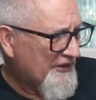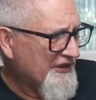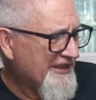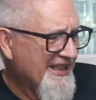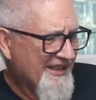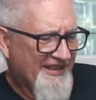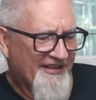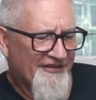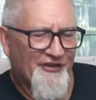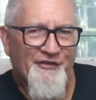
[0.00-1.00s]
you can't
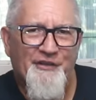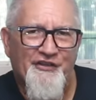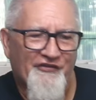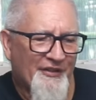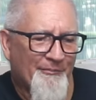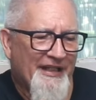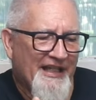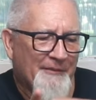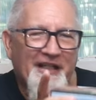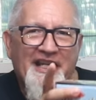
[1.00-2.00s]
tell too much from the
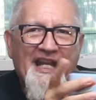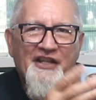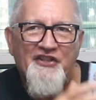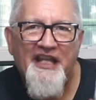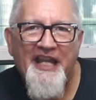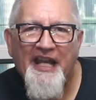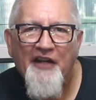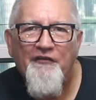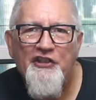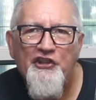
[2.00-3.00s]
back, but it has
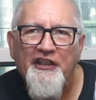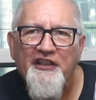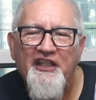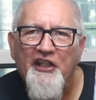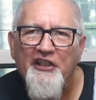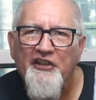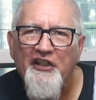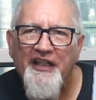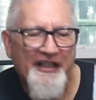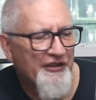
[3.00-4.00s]
every chicken
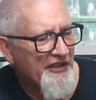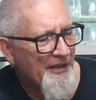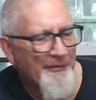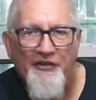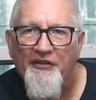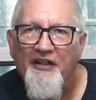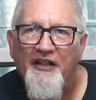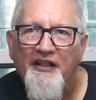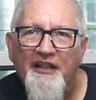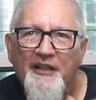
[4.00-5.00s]
character, and I don't know how many there
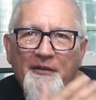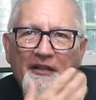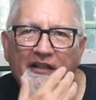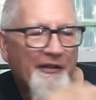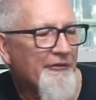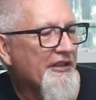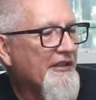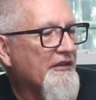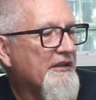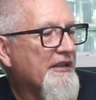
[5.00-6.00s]
are. Uh, I wish I
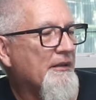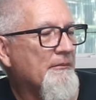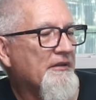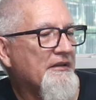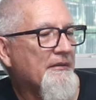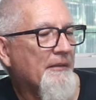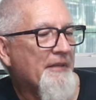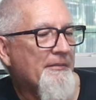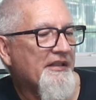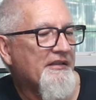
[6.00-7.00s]
looked it up. Uh,
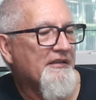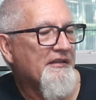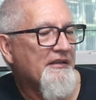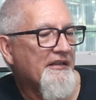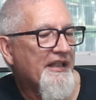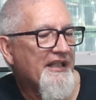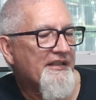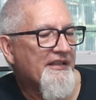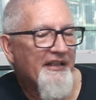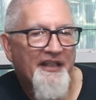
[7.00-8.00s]
maybe I think there's eight.
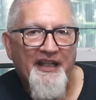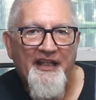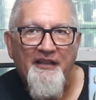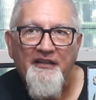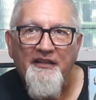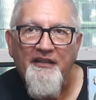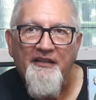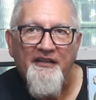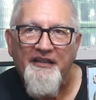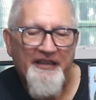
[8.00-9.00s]
Eight? Maybe eight. more, I
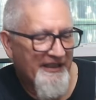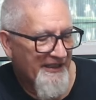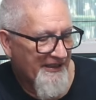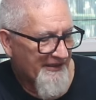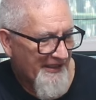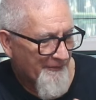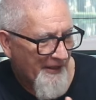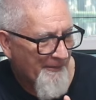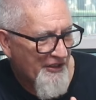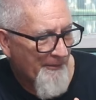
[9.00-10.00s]
don't know. Yeah,
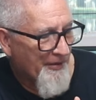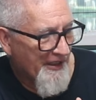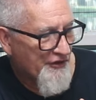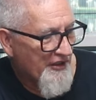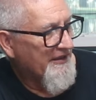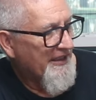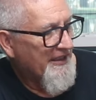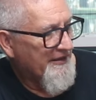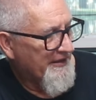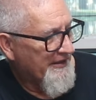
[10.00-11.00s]
I mean a bunch.
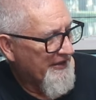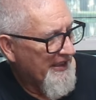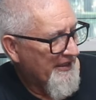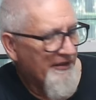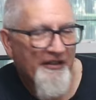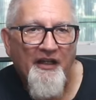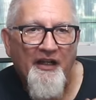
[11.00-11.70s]
And uh, they